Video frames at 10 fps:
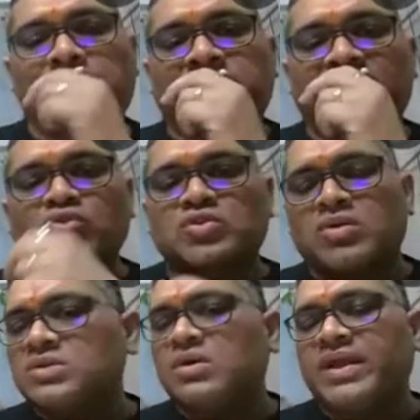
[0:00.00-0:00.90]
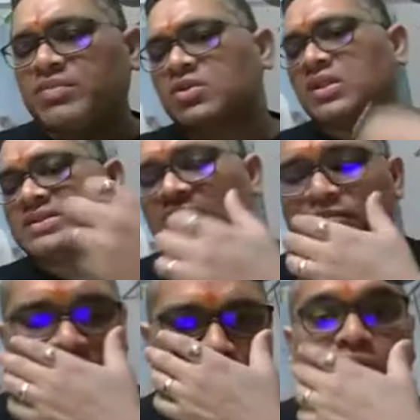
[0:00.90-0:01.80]
And most common cause of death, because all these are abnormal
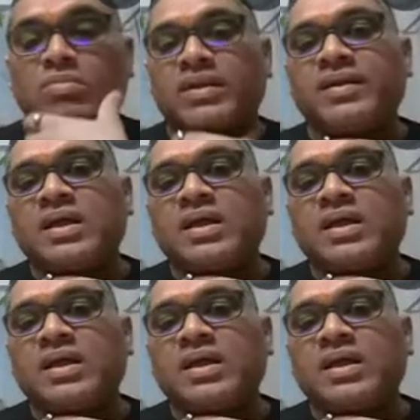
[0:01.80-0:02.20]
immunoglobulin, right?